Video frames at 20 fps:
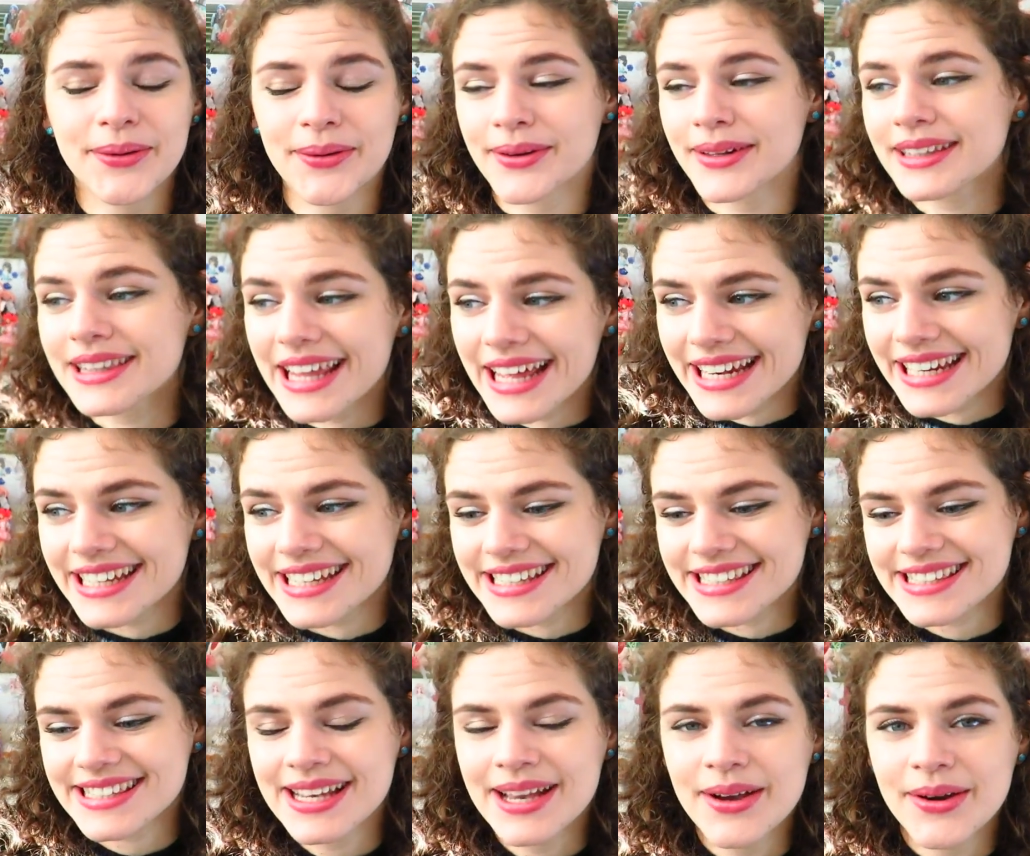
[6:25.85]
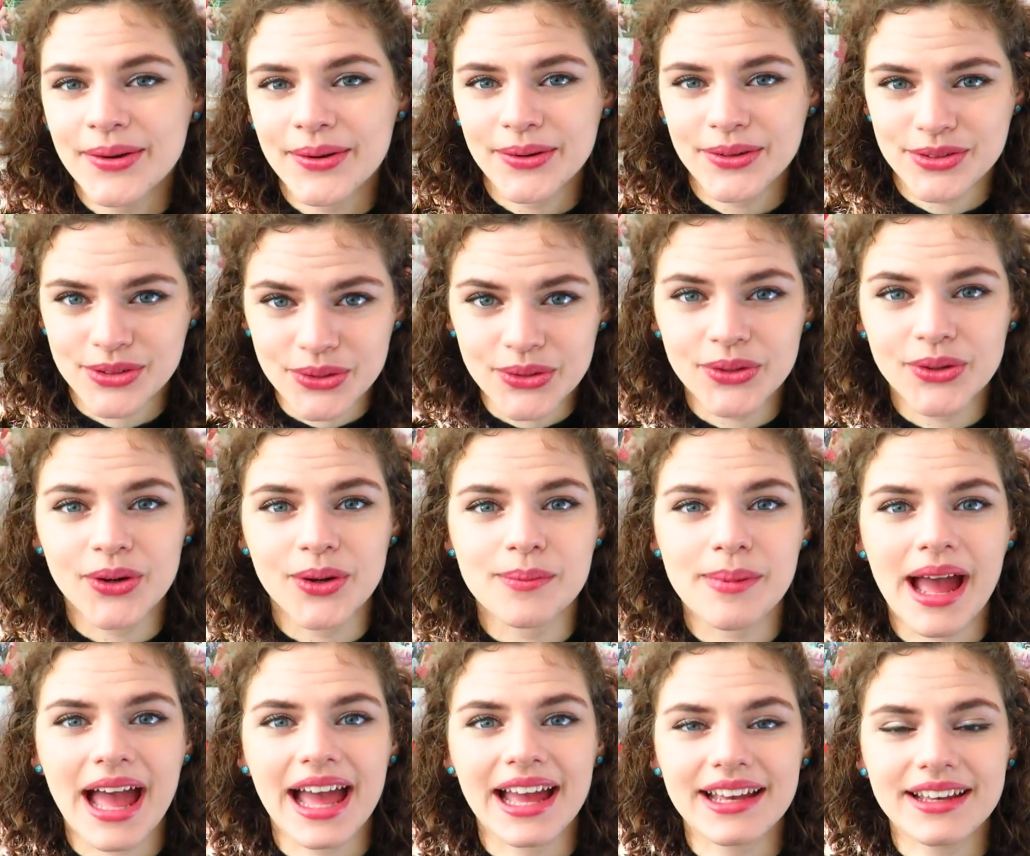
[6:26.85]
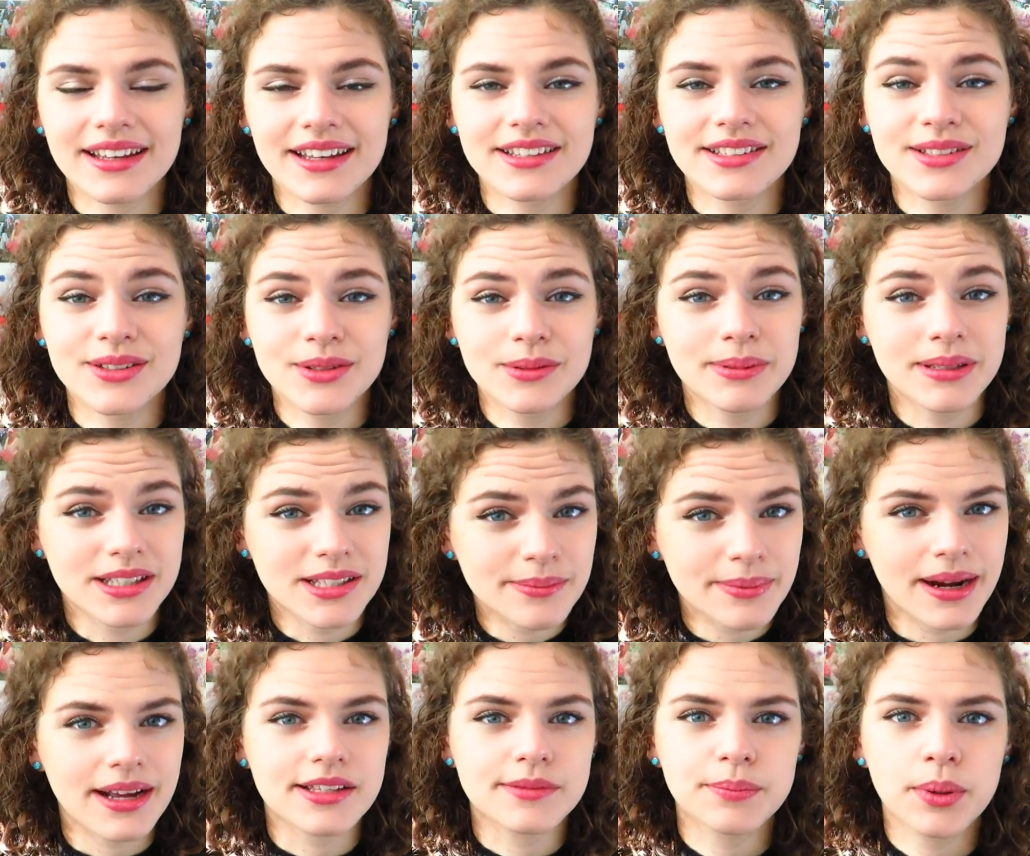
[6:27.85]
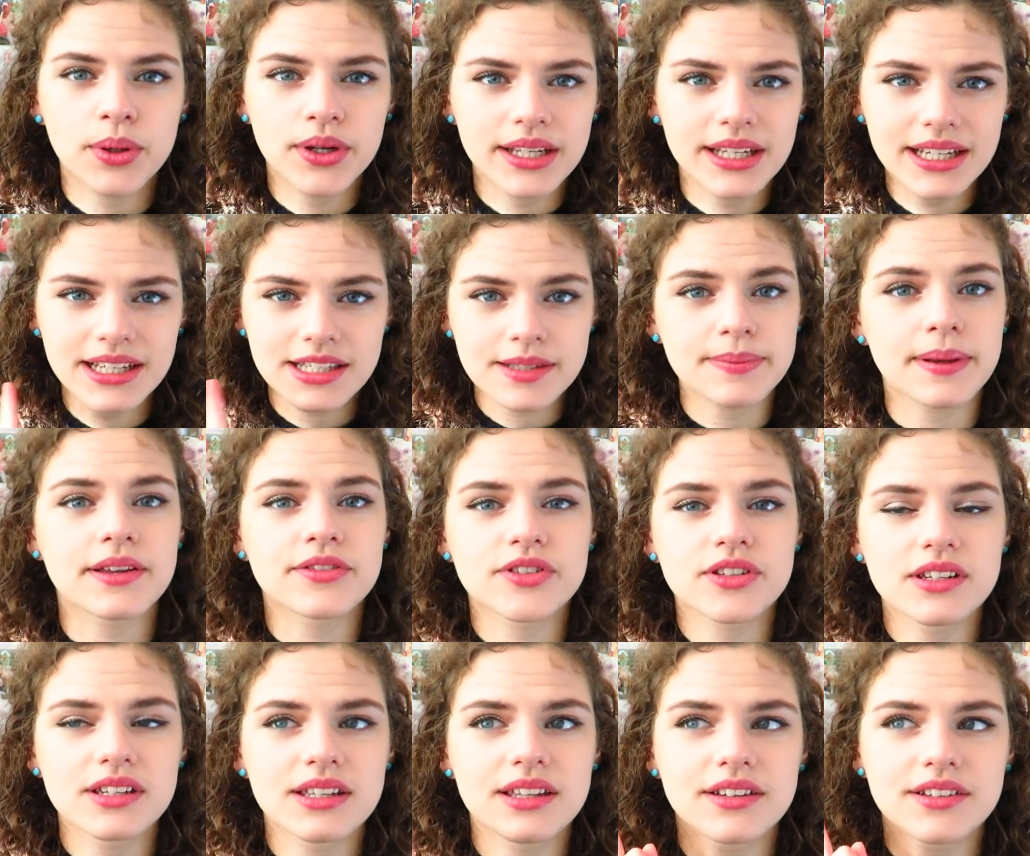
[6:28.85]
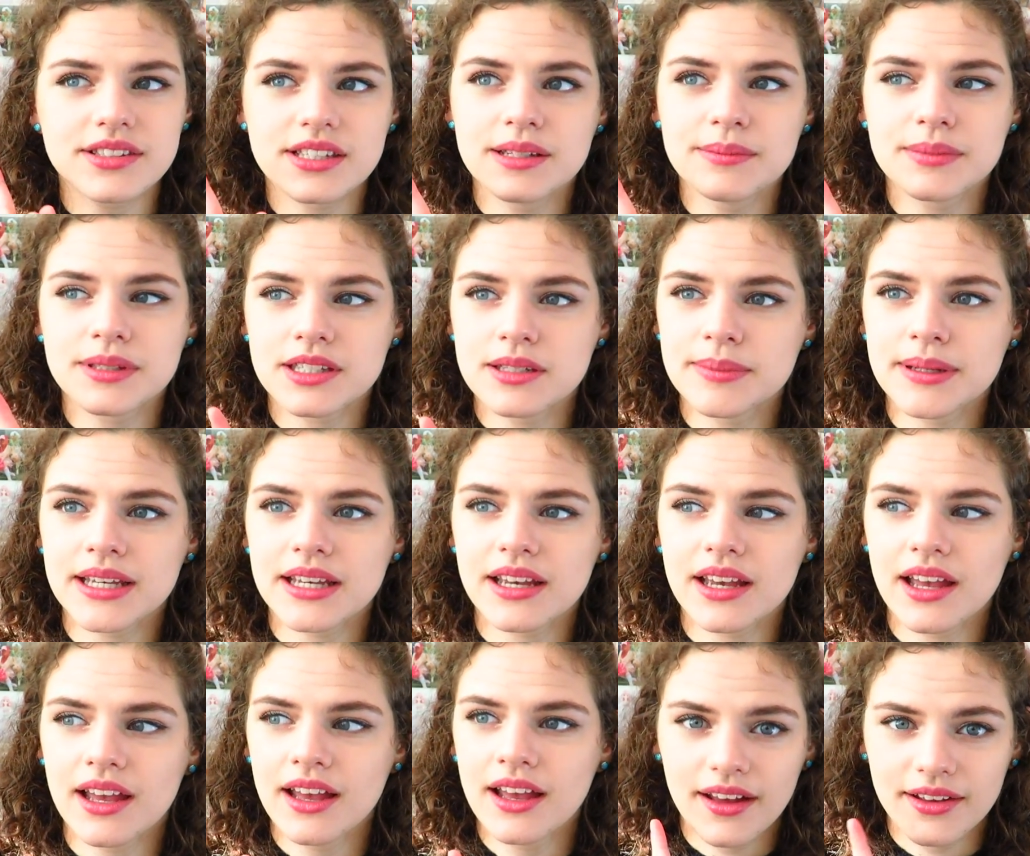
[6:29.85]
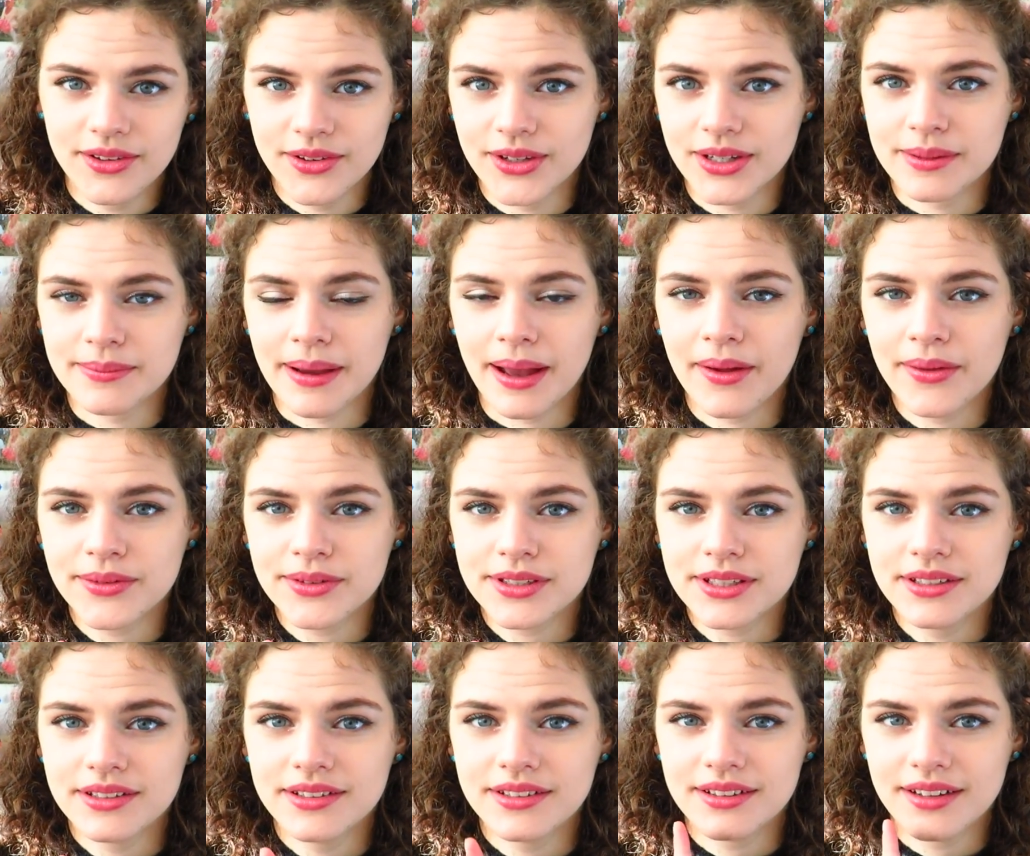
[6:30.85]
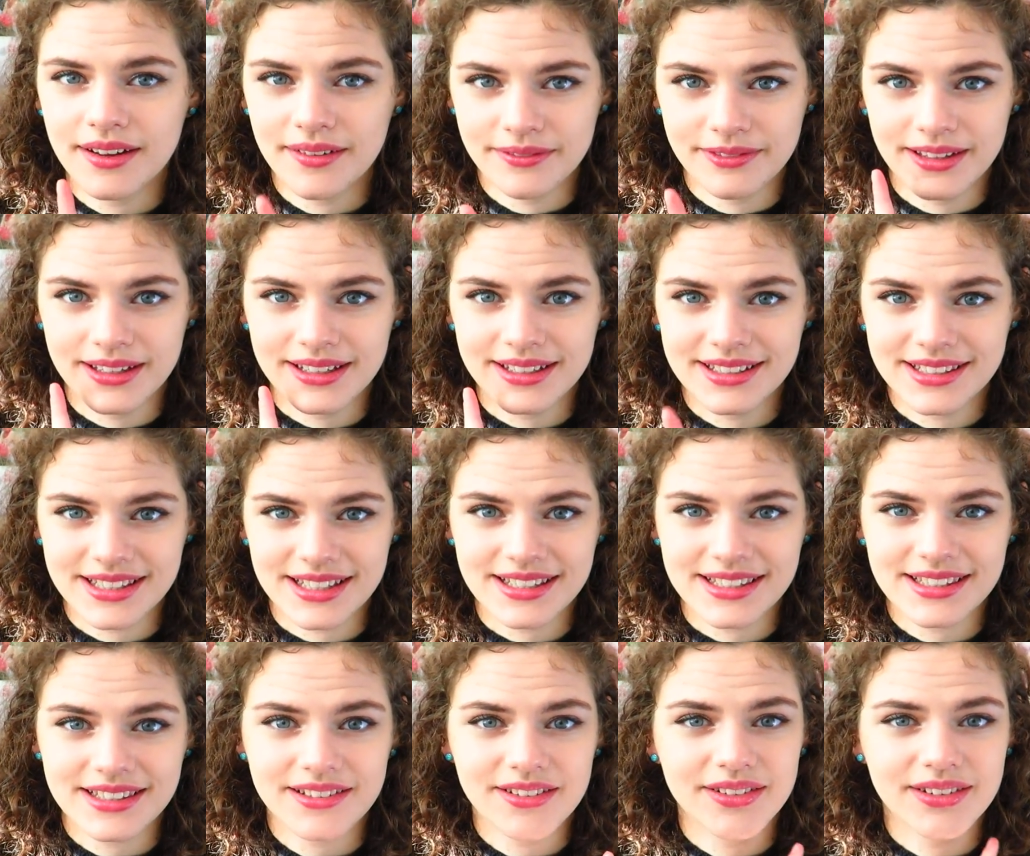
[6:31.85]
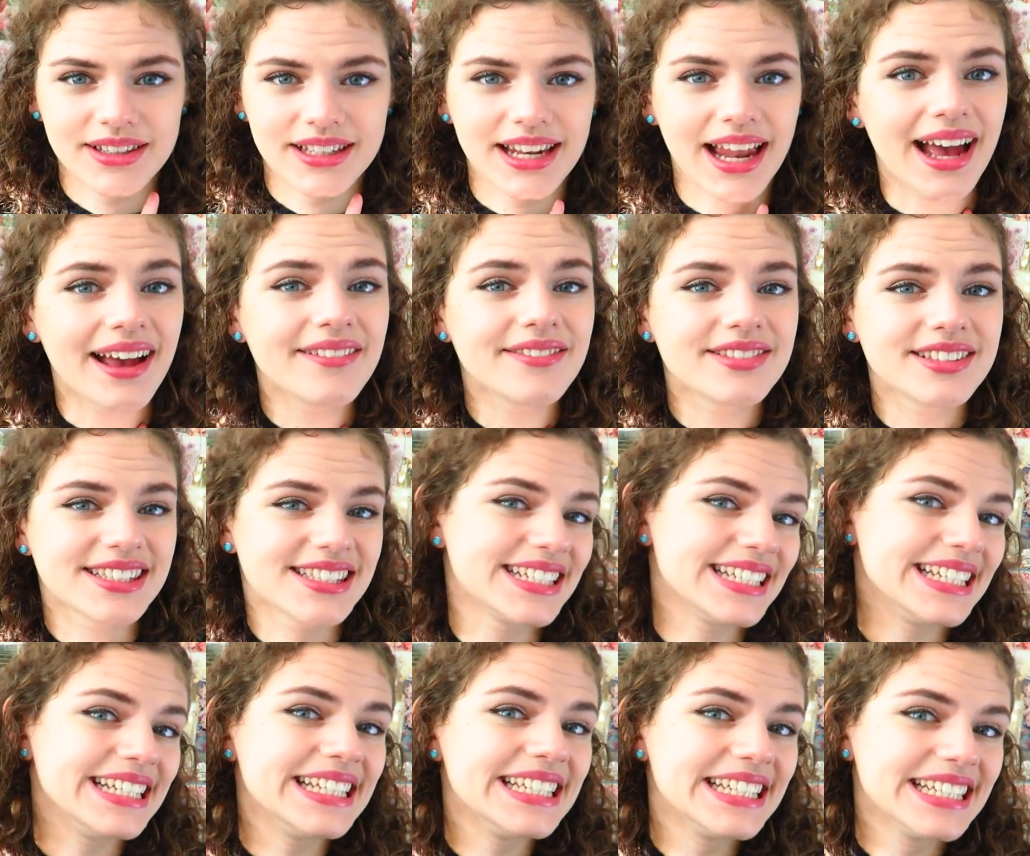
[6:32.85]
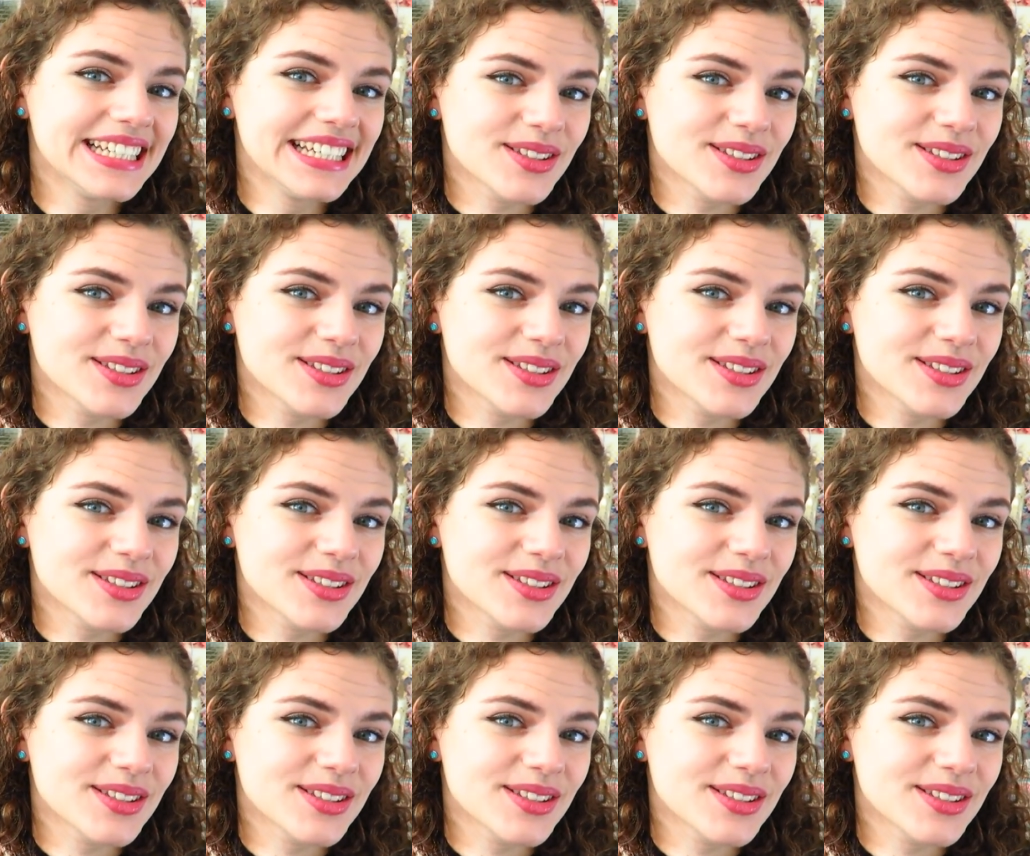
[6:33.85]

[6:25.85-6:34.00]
or lettuce or as a bag because you would be surprised. Pudding especially, there seems to be a good amount of that exists or that I've seen.